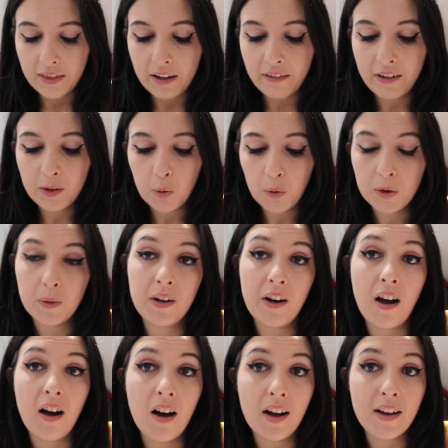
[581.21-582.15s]
There is also
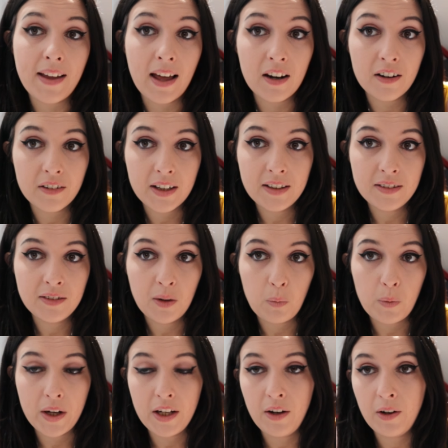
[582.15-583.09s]
an art gallery
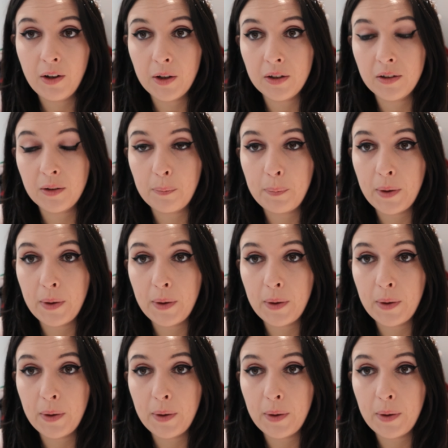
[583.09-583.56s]
where you can